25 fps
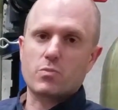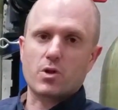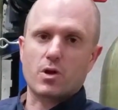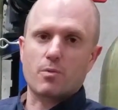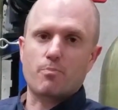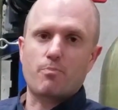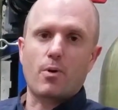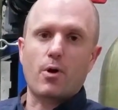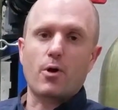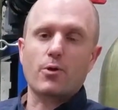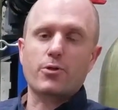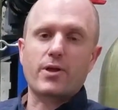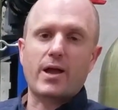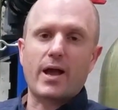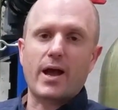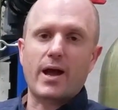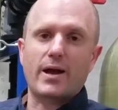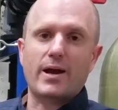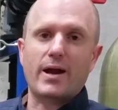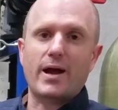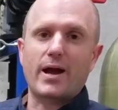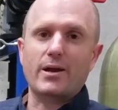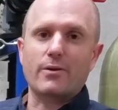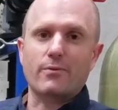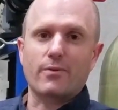They're both
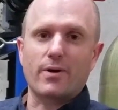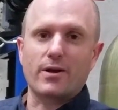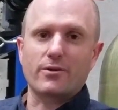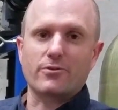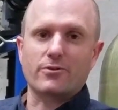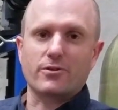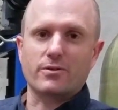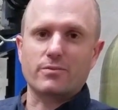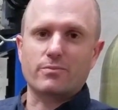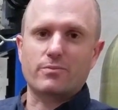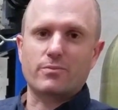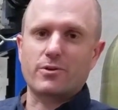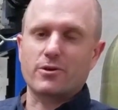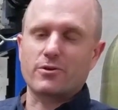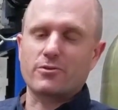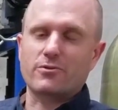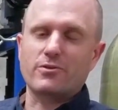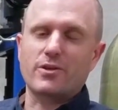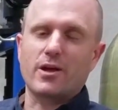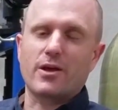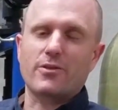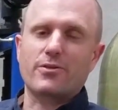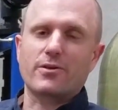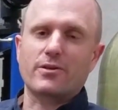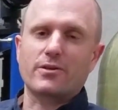cation resin.
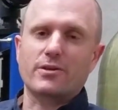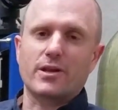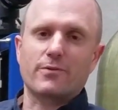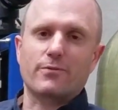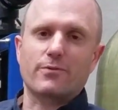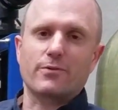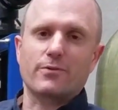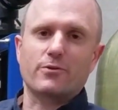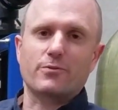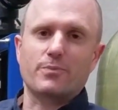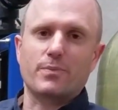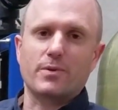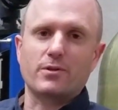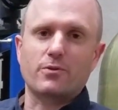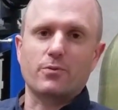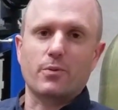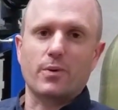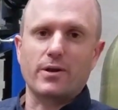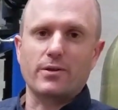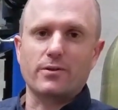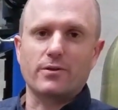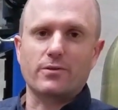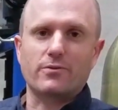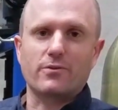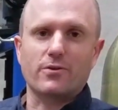There's nothing different
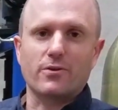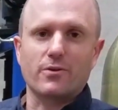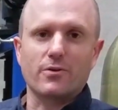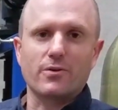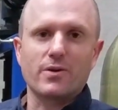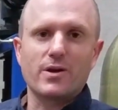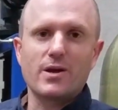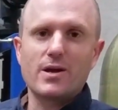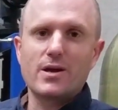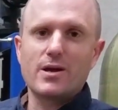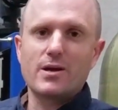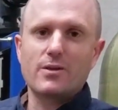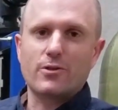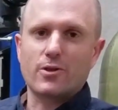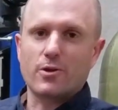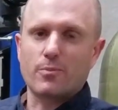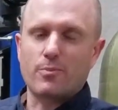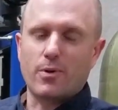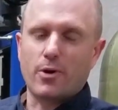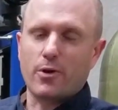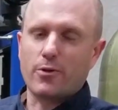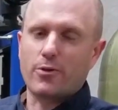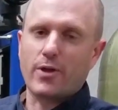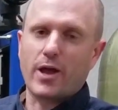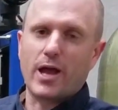between the two.
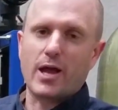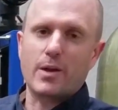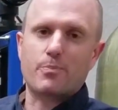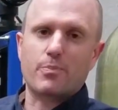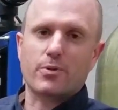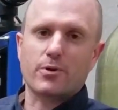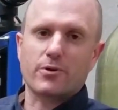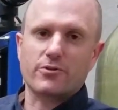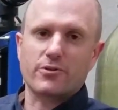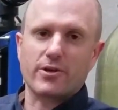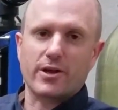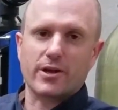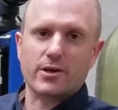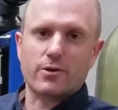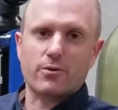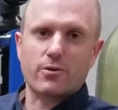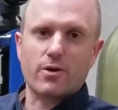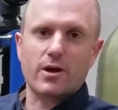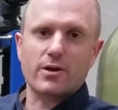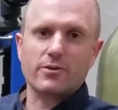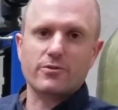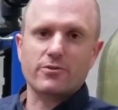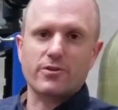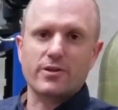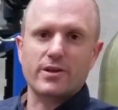They're both 8%
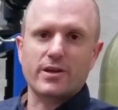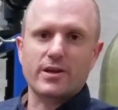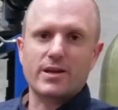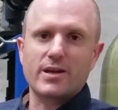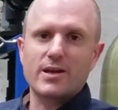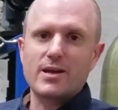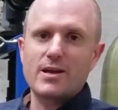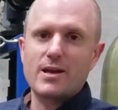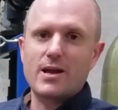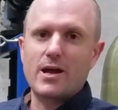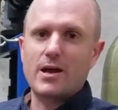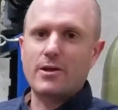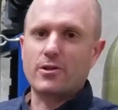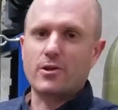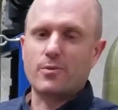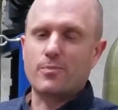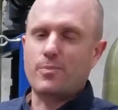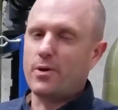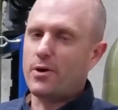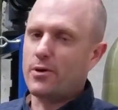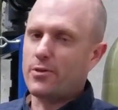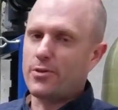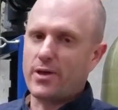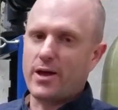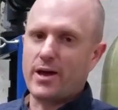cross-link, and
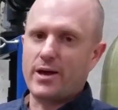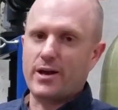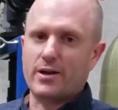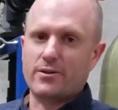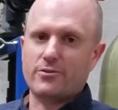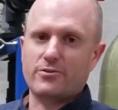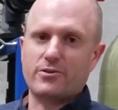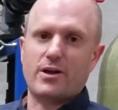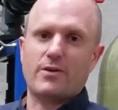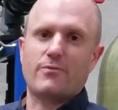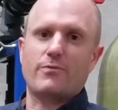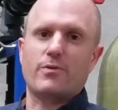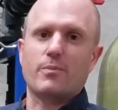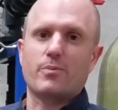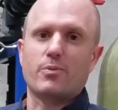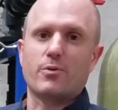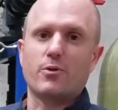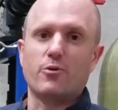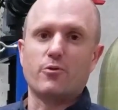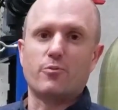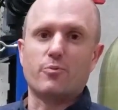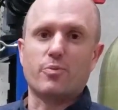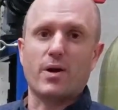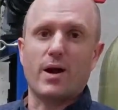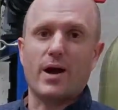they're both
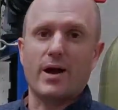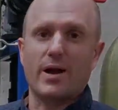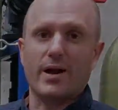NSF-Approved